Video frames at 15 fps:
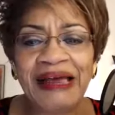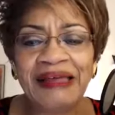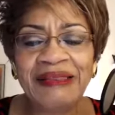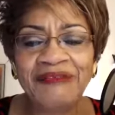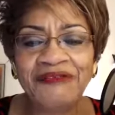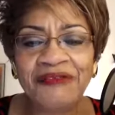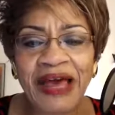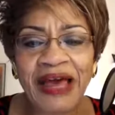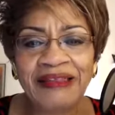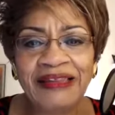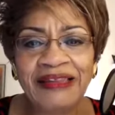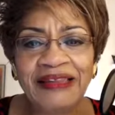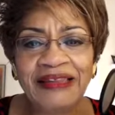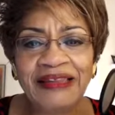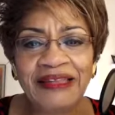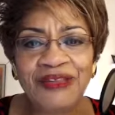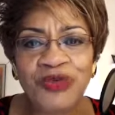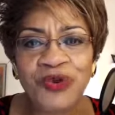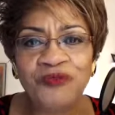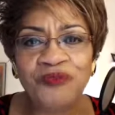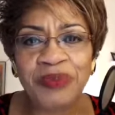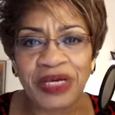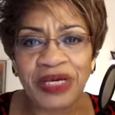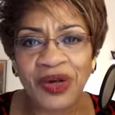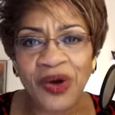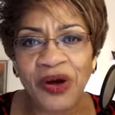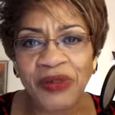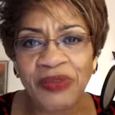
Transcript: and the fact that you've been on